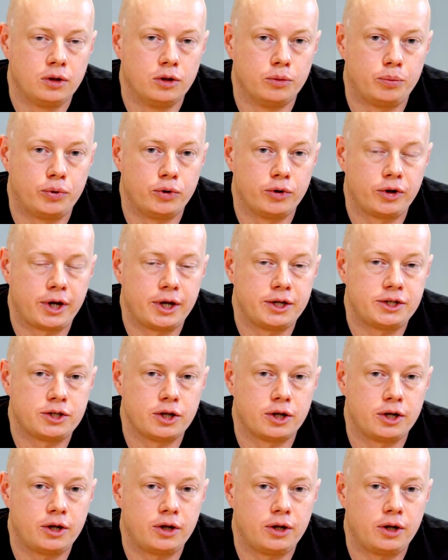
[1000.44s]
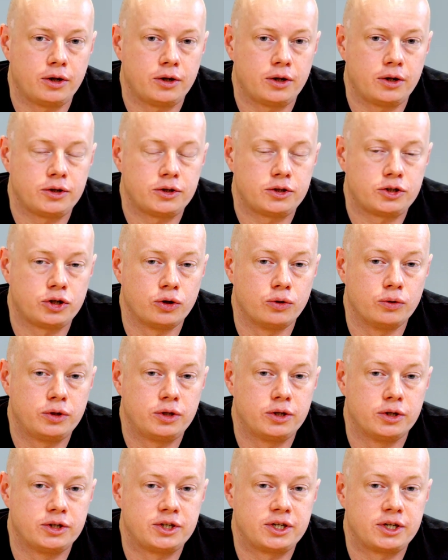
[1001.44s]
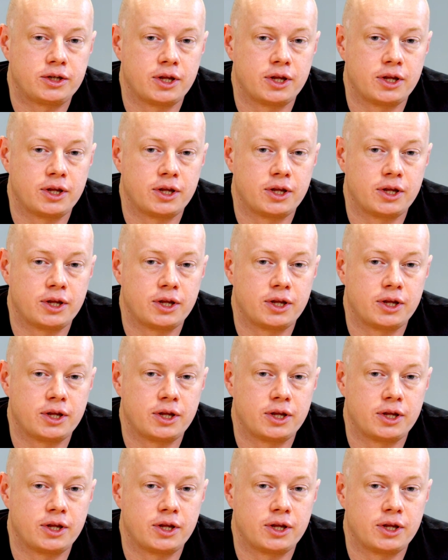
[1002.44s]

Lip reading: The Paediatric study showed